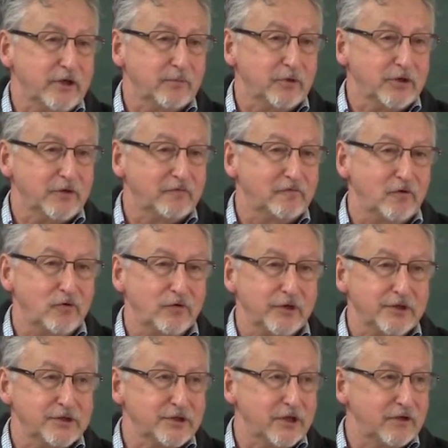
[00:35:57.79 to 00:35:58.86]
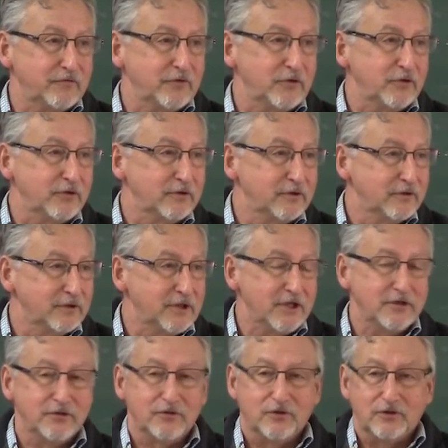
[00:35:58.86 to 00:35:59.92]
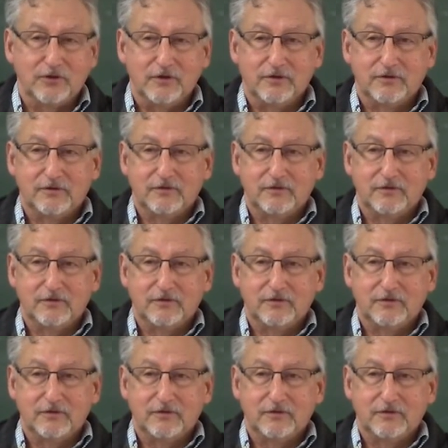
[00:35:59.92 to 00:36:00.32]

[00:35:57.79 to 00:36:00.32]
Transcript: them on your phone instead of your Kindle or